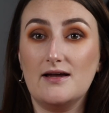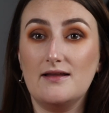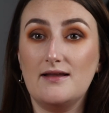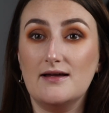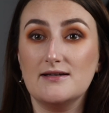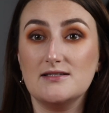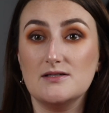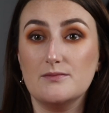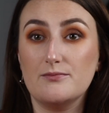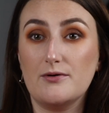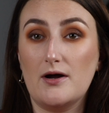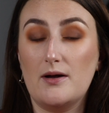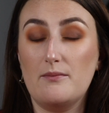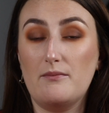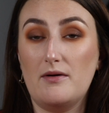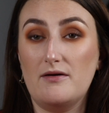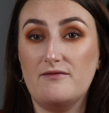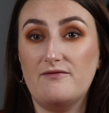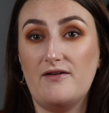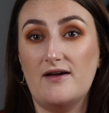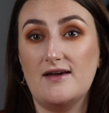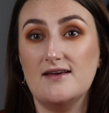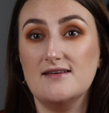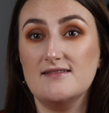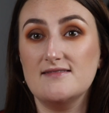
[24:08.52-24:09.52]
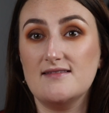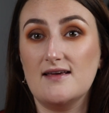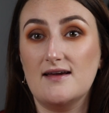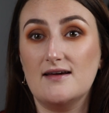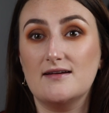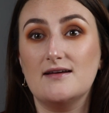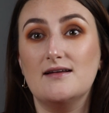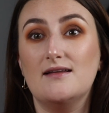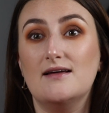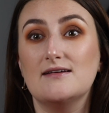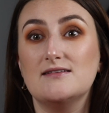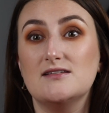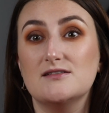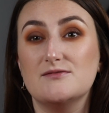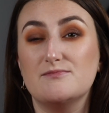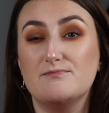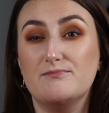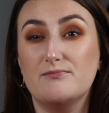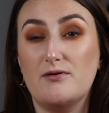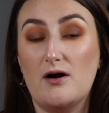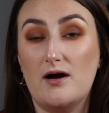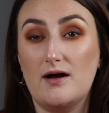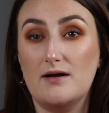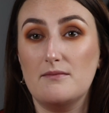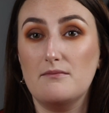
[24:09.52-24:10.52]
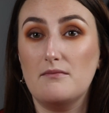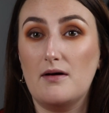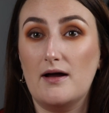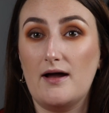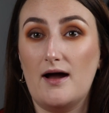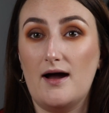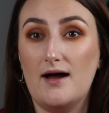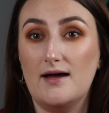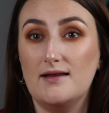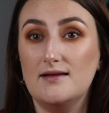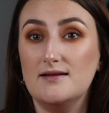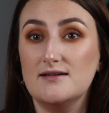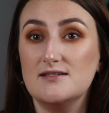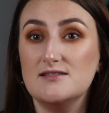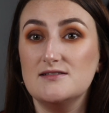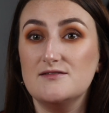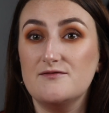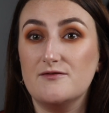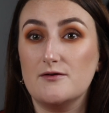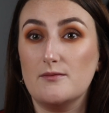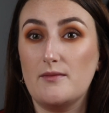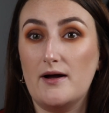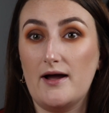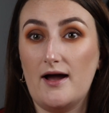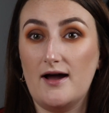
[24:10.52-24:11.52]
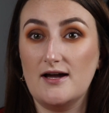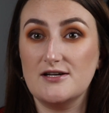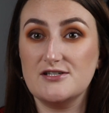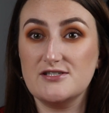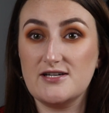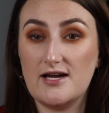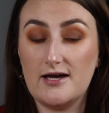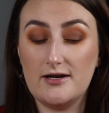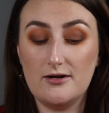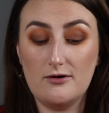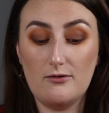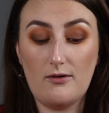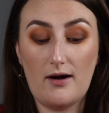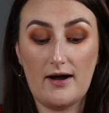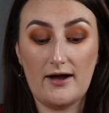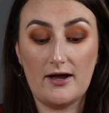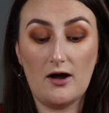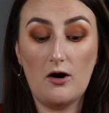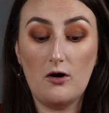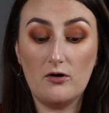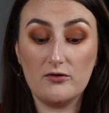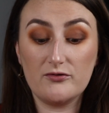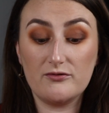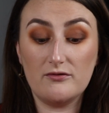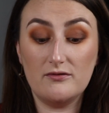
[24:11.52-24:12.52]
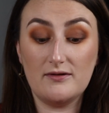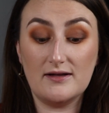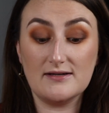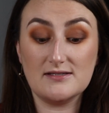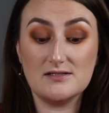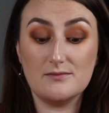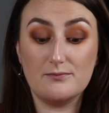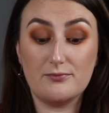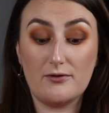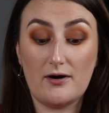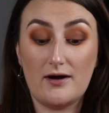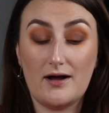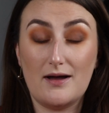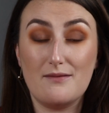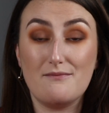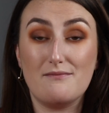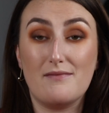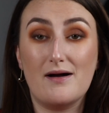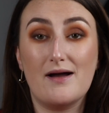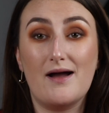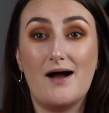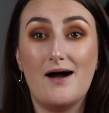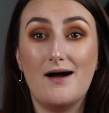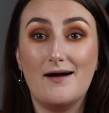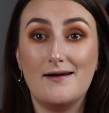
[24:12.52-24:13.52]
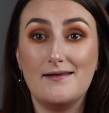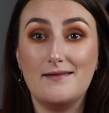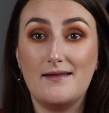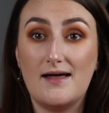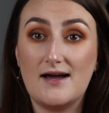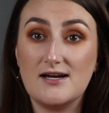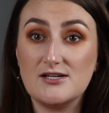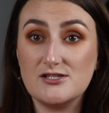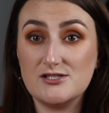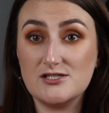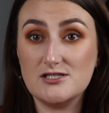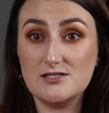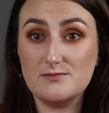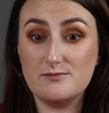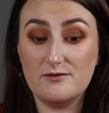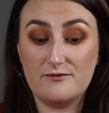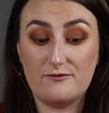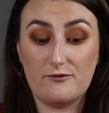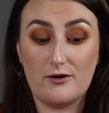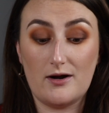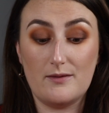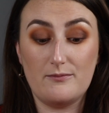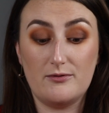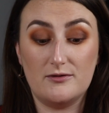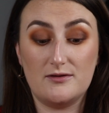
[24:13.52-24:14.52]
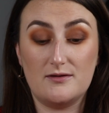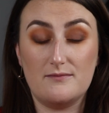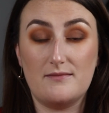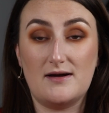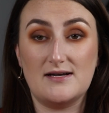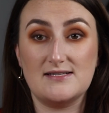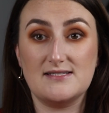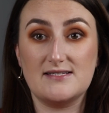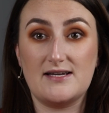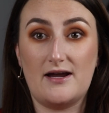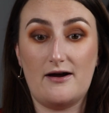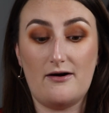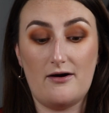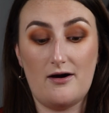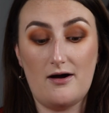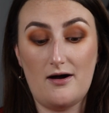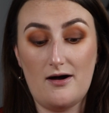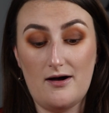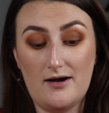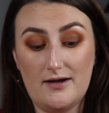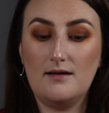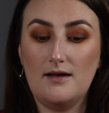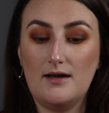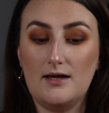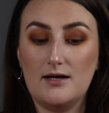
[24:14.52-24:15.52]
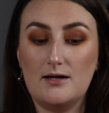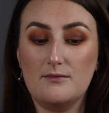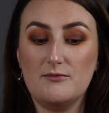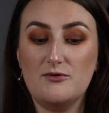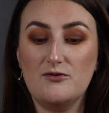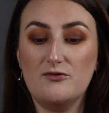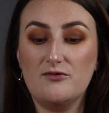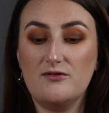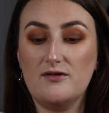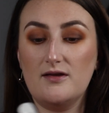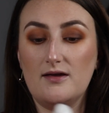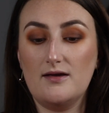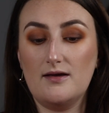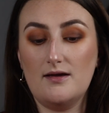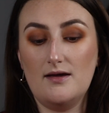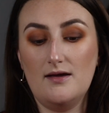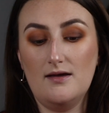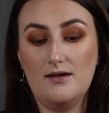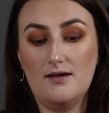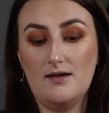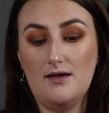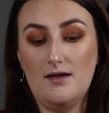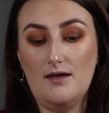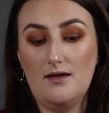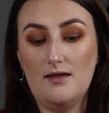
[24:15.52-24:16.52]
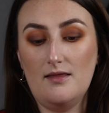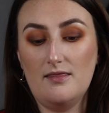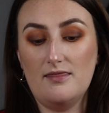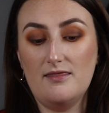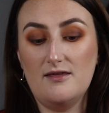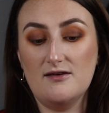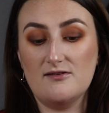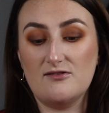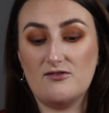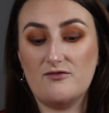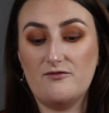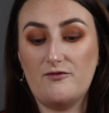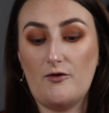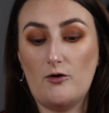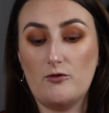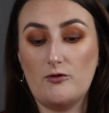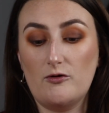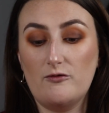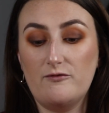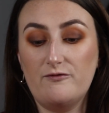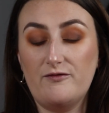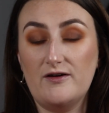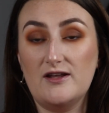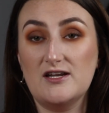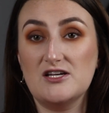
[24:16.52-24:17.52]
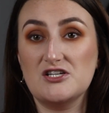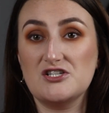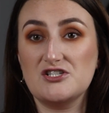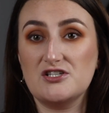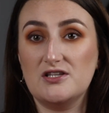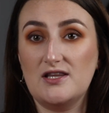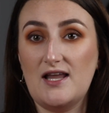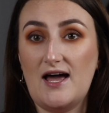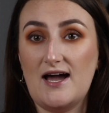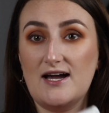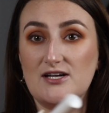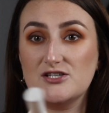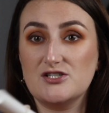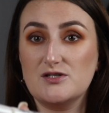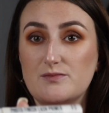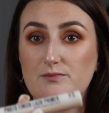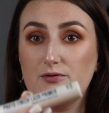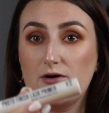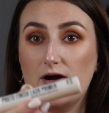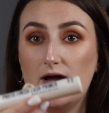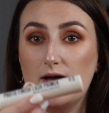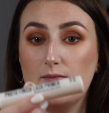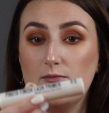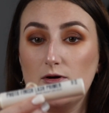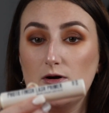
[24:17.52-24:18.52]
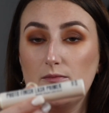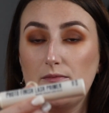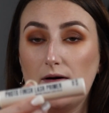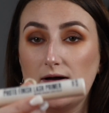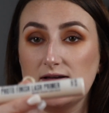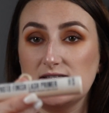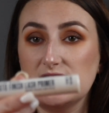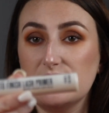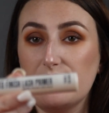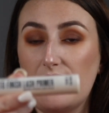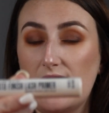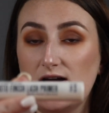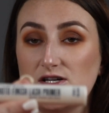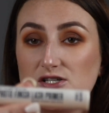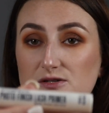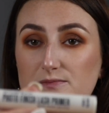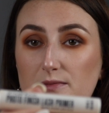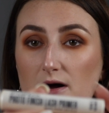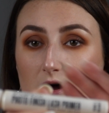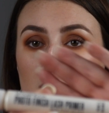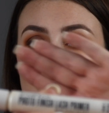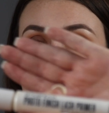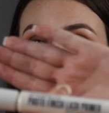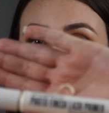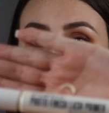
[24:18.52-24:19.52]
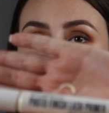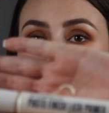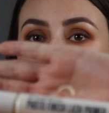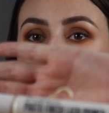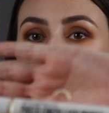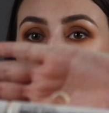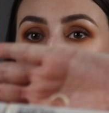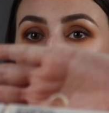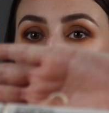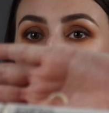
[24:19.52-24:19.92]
I like to prime my face and I like to prime my eyelids for my eyeshadow, I also like to prime my eyelashes before I put the mascara on. And I'm using this Photo Finish Lash Primer by Smashbox.